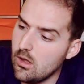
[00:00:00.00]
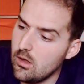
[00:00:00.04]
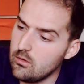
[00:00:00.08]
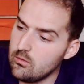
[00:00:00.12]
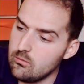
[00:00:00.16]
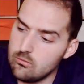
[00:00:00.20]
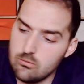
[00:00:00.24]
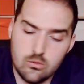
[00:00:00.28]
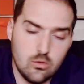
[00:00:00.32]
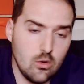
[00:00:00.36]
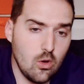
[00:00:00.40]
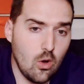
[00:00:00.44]

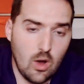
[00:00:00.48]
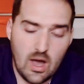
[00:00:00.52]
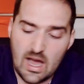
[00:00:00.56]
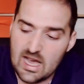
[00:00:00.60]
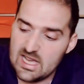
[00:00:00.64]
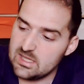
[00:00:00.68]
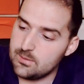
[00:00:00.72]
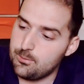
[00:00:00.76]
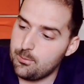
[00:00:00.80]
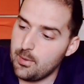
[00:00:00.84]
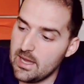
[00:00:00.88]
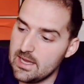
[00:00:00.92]
Not
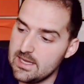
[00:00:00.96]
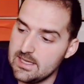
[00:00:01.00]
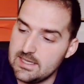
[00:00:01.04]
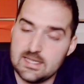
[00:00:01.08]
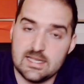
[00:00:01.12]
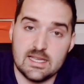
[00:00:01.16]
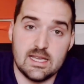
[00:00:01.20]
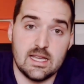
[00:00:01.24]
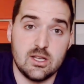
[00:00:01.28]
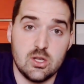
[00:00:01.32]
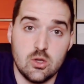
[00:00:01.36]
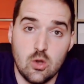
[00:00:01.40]
as
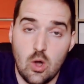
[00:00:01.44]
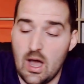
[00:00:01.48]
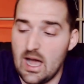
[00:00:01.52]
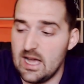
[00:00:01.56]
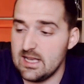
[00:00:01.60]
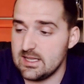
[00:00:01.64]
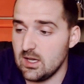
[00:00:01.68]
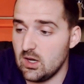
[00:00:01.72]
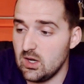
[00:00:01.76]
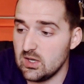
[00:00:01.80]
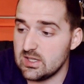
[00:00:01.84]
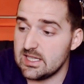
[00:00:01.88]
bassy and not
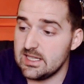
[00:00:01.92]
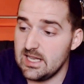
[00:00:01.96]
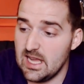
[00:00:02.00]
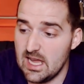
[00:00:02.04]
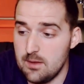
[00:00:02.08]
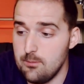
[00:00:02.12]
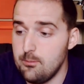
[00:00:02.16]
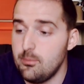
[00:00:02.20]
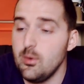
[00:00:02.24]
as isolating,